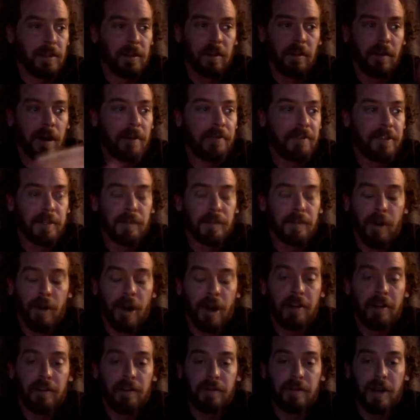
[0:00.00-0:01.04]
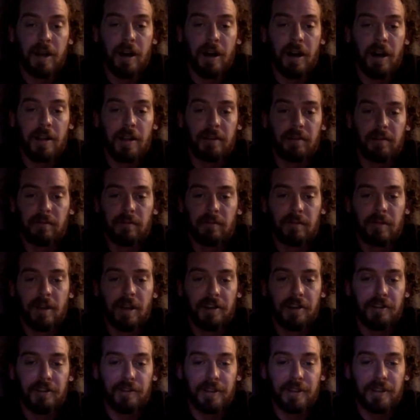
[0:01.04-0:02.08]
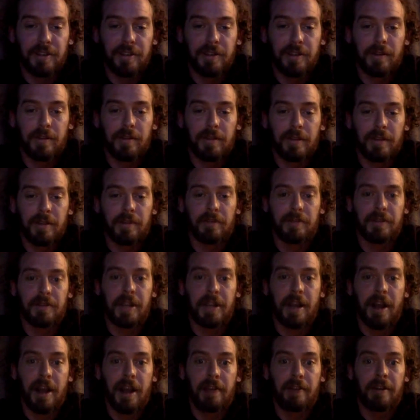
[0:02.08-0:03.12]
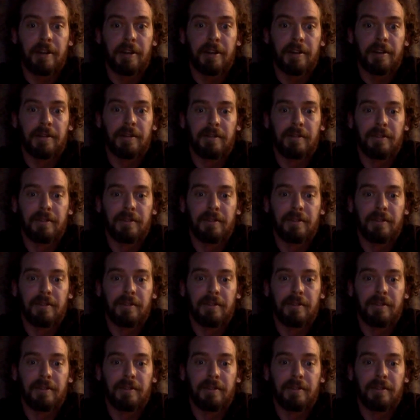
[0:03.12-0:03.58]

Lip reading: obviously Morocco is a hot country, so stay hydrated,